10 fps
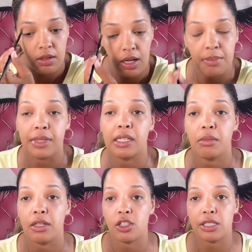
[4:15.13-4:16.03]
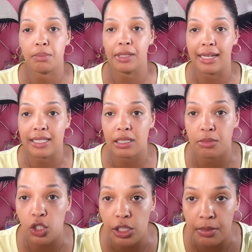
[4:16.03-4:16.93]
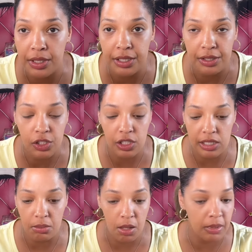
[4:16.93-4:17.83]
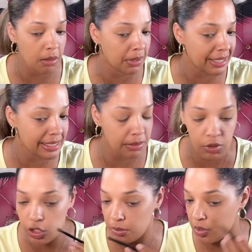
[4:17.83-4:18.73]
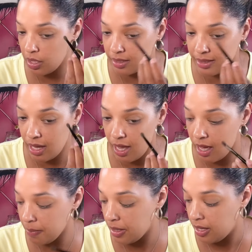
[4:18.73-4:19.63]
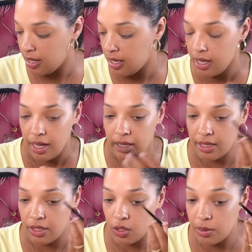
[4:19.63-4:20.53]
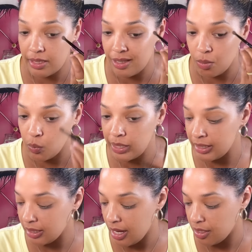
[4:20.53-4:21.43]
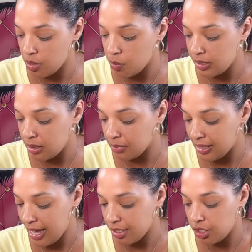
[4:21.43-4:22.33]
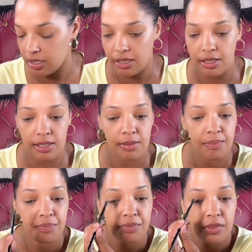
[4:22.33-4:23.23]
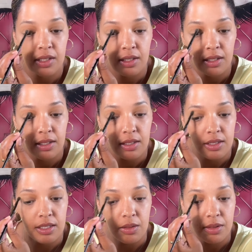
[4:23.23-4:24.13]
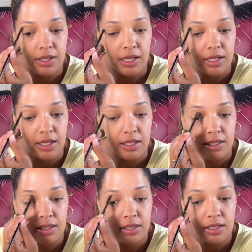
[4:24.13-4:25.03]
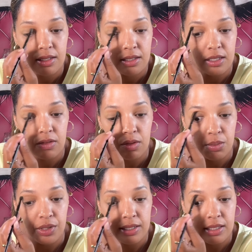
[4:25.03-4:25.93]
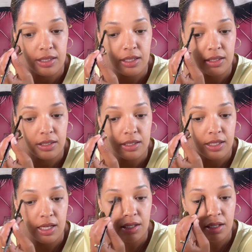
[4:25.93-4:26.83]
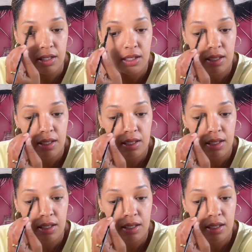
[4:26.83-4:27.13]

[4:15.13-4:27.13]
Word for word: I'm thinking about just applying some shimmer here in just a moment. Applying some shimmer on top and then doing some wing liner with some lashes. See what that does. See if it brings it, the look together.